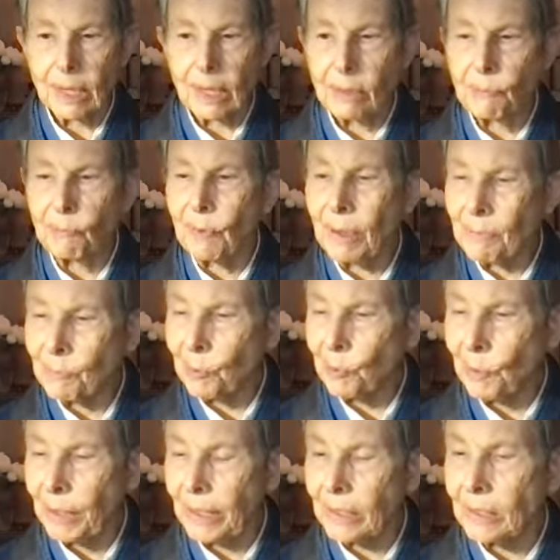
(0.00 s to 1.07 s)
And at one
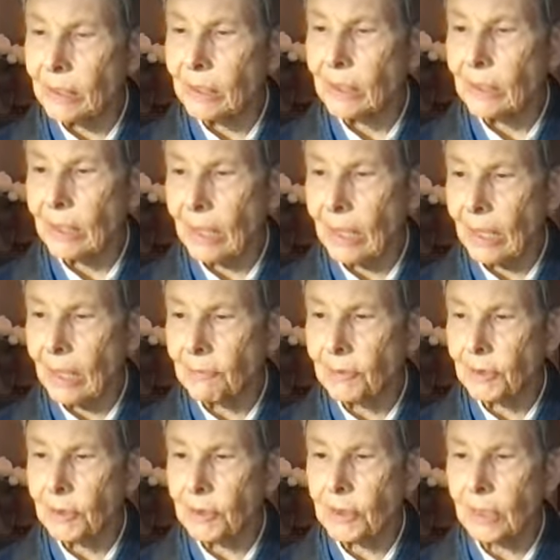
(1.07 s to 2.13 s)
point,
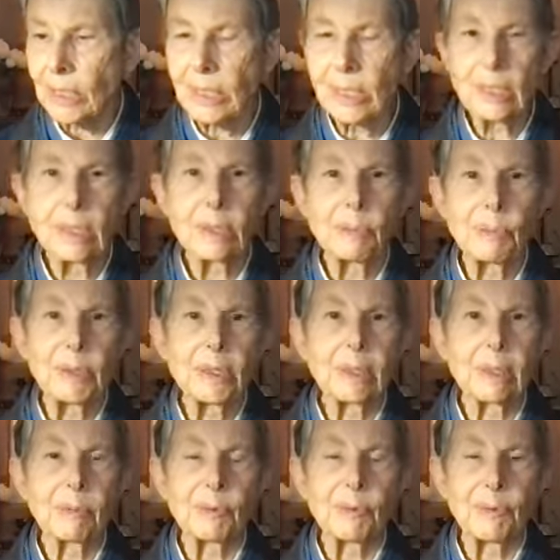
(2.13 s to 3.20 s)
after studying these
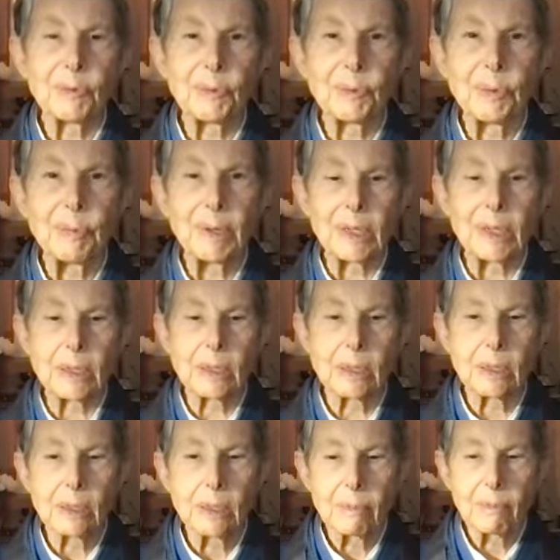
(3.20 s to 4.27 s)
precepts for 3 weeks,
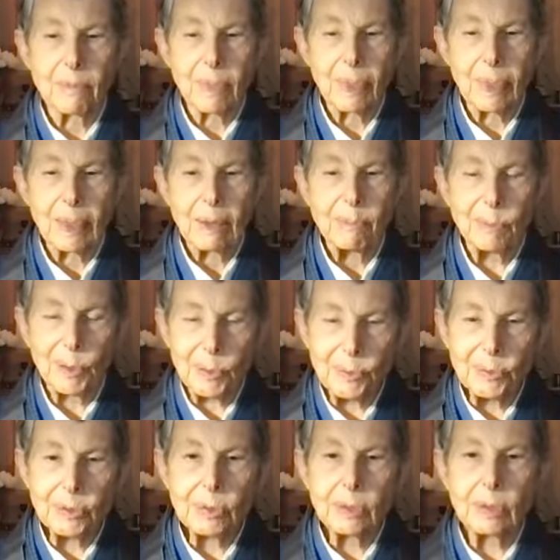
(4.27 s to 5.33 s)

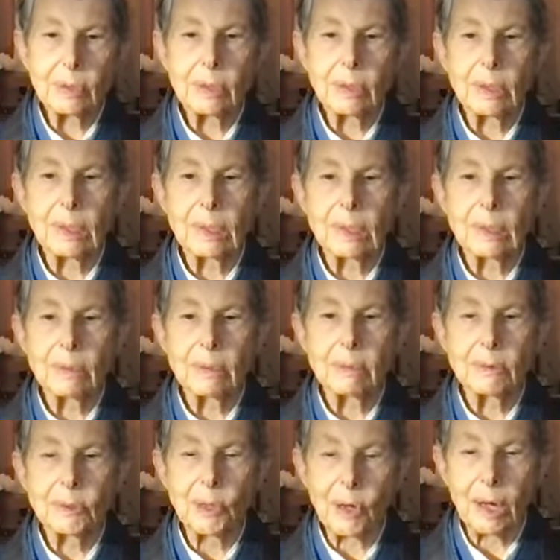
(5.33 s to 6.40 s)
both
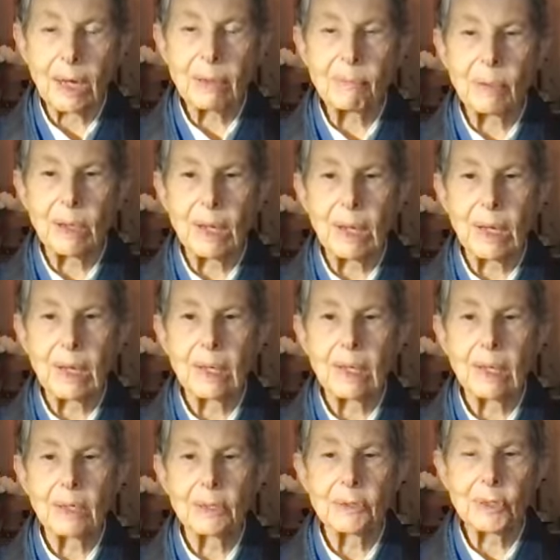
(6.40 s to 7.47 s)
taught
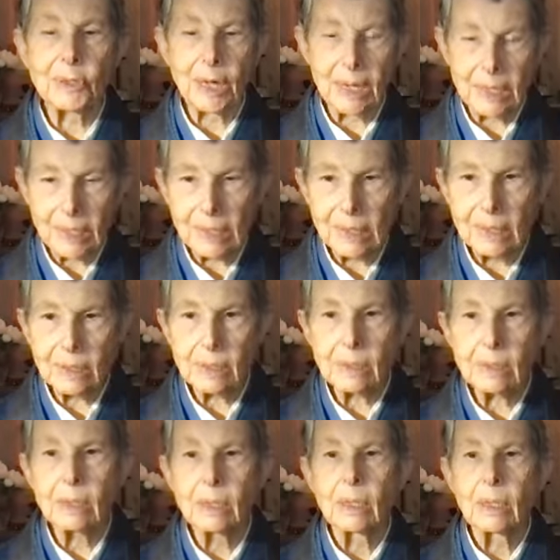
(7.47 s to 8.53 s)
by a
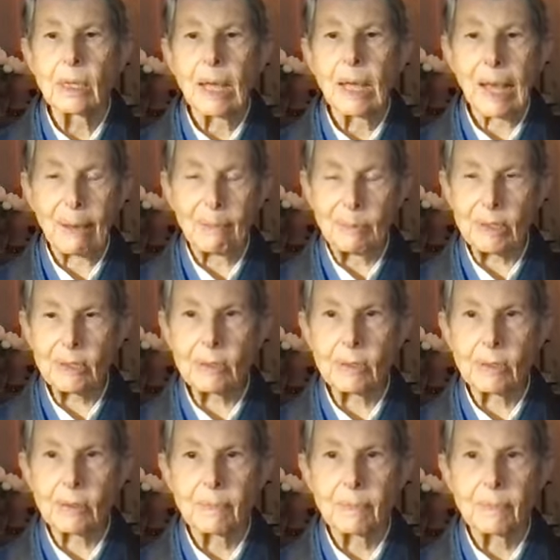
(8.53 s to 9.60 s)
Chinese abbess,